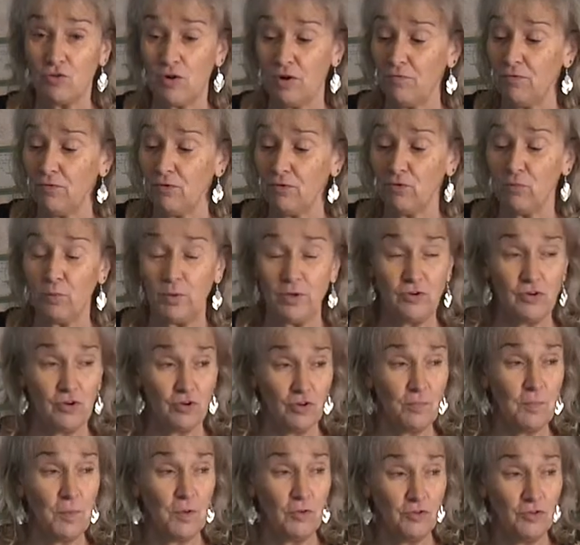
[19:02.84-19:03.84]
truffles, which are
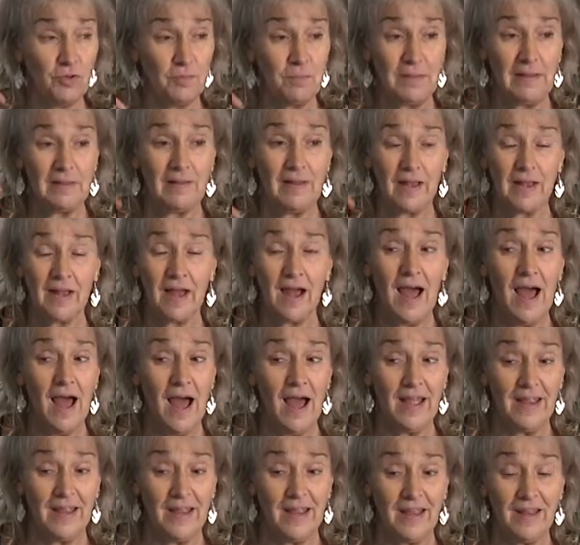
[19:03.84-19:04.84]
supposed to be like a
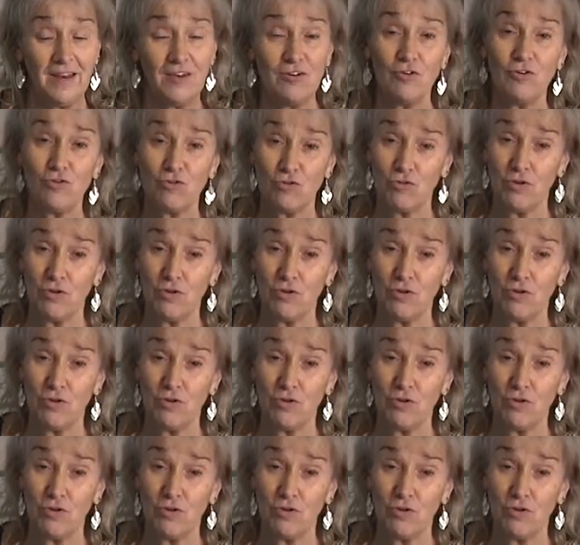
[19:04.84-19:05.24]
high end